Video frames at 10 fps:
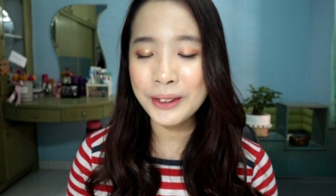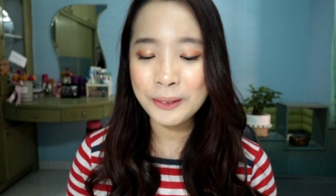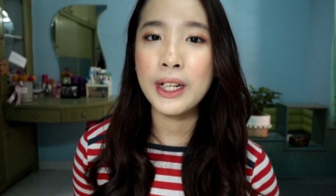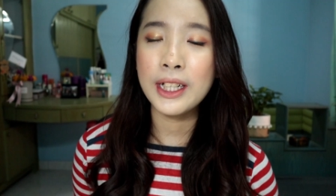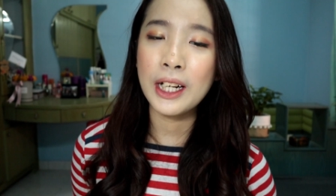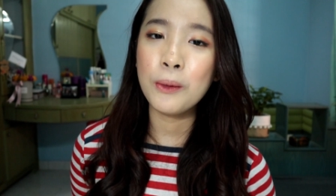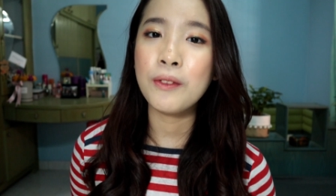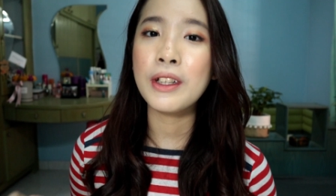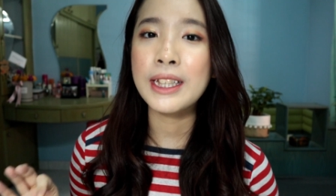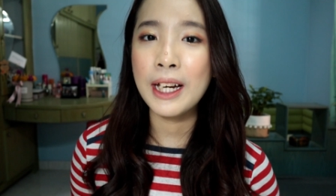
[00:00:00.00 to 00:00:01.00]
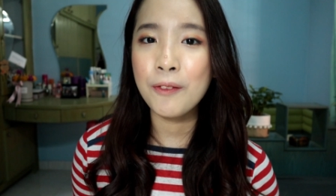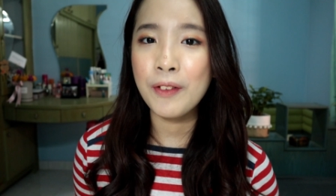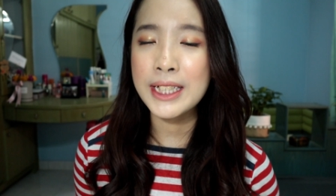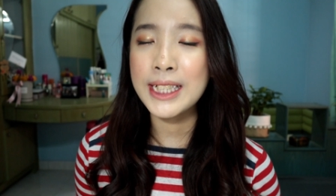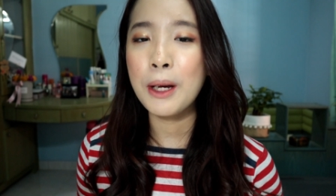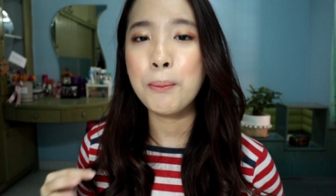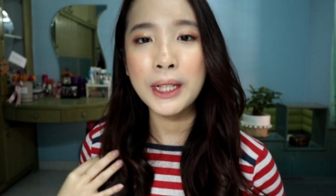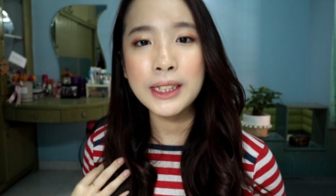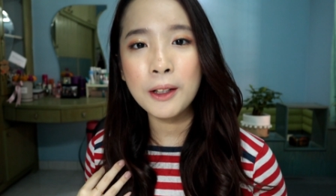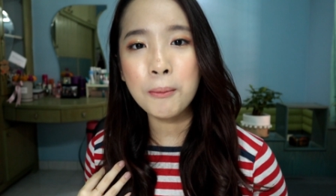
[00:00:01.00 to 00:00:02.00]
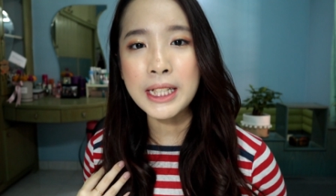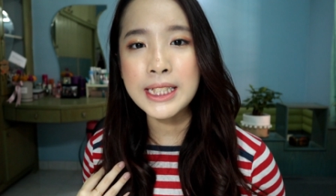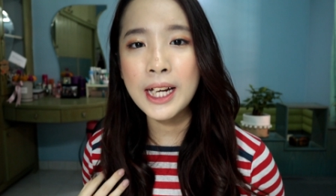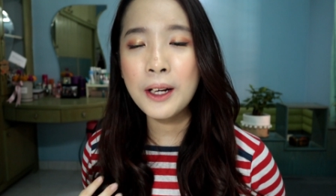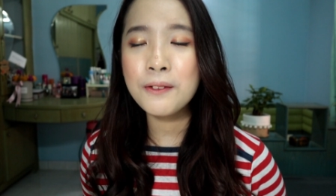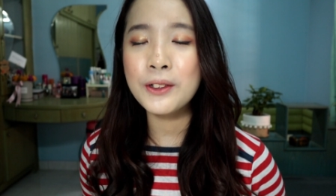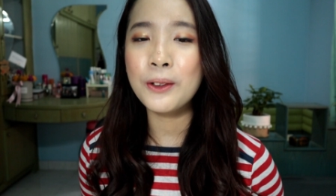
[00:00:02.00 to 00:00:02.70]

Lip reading: We are done with the 10 facts that I picked up myself.